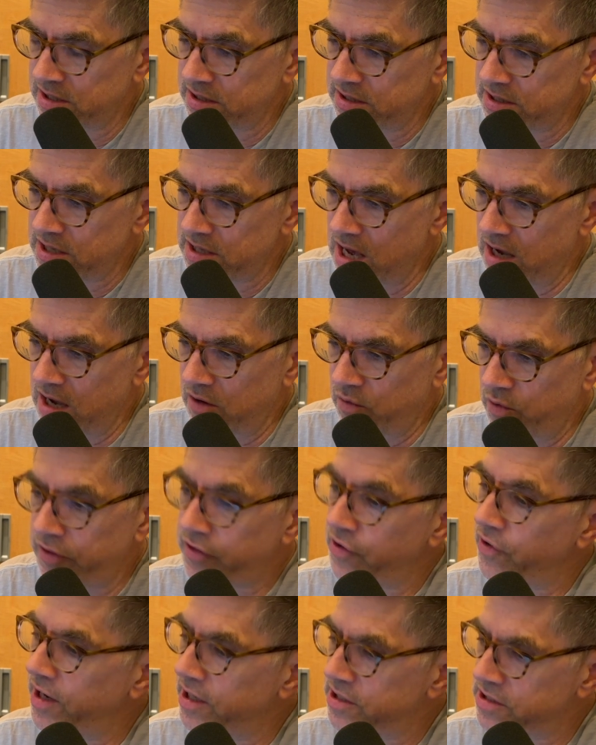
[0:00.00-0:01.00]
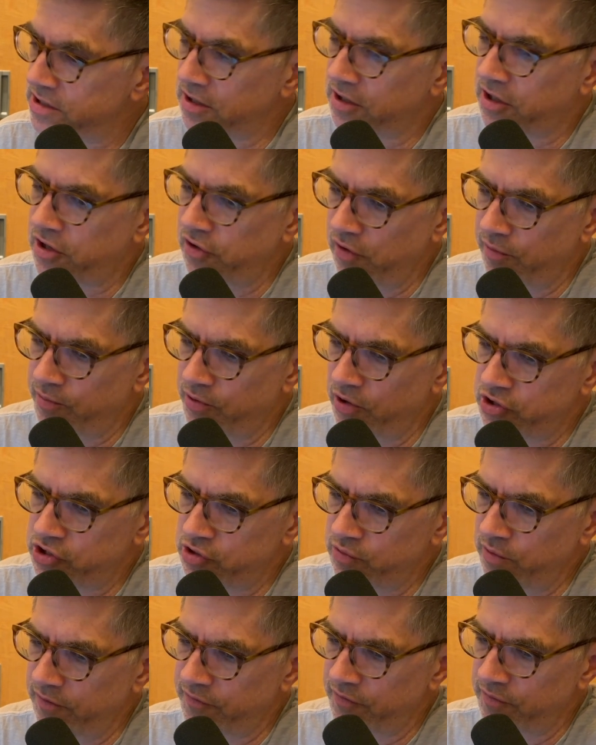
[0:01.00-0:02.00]
with your agent queue approach,
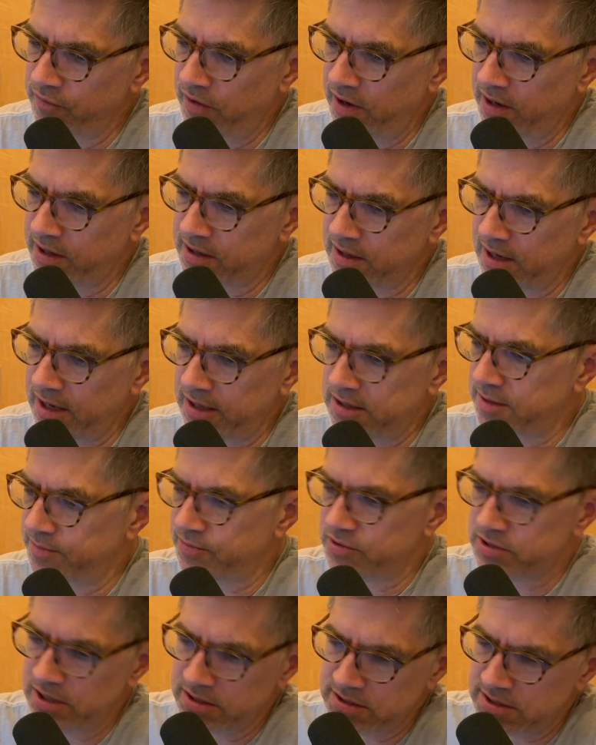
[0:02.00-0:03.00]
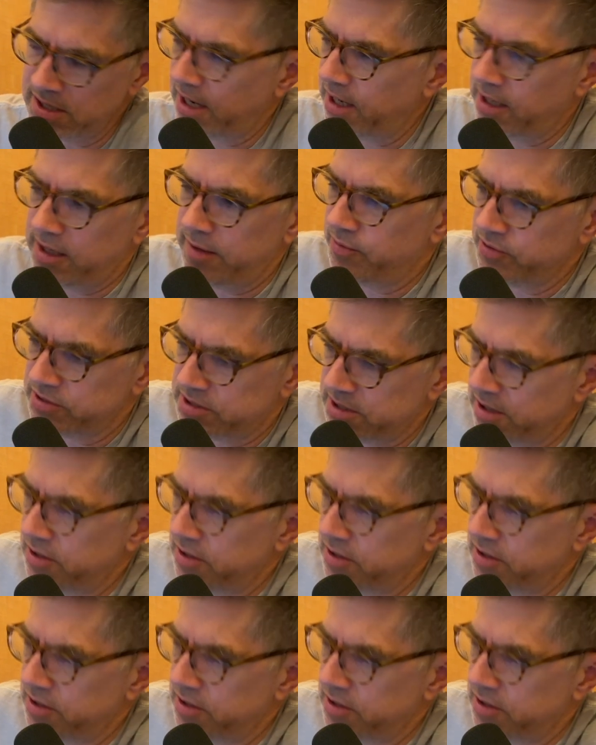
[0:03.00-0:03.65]
you went from like 18% to 80% or